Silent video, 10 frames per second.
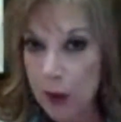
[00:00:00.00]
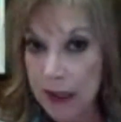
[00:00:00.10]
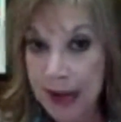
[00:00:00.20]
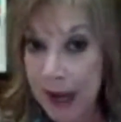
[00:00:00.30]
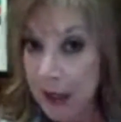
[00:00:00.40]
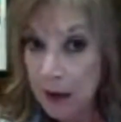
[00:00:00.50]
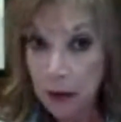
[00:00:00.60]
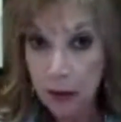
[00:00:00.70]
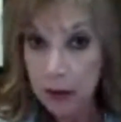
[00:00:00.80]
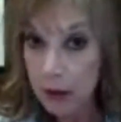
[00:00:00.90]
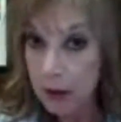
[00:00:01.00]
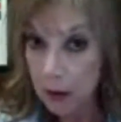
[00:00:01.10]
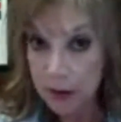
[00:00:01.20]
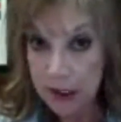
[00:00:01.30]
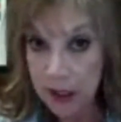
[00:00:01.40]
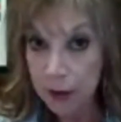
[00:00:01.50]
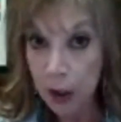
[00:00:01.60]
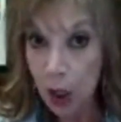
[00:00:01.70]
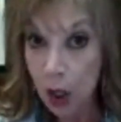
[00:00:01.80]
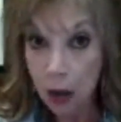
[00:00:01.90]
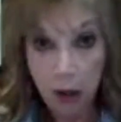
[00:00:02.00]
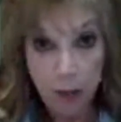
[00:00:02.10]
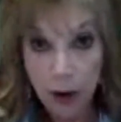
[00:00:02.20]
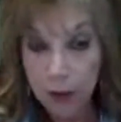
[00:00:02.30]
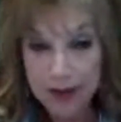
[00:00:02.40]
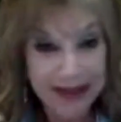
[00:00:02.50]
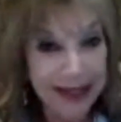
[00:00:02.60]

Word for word: one hand or the other or both.